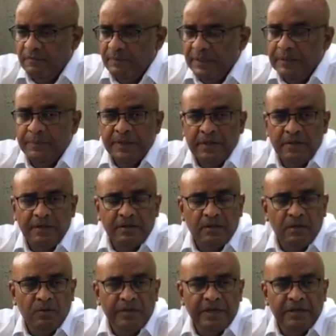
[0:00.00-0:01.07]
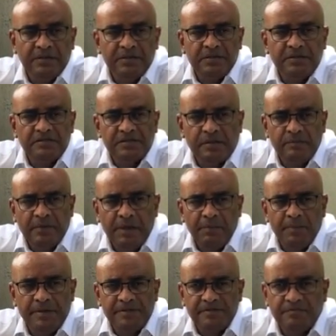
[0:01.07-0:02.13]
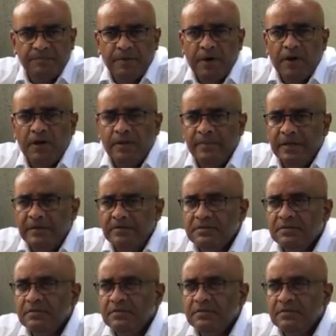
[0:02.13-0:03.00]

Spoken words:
people, including some members of parliament,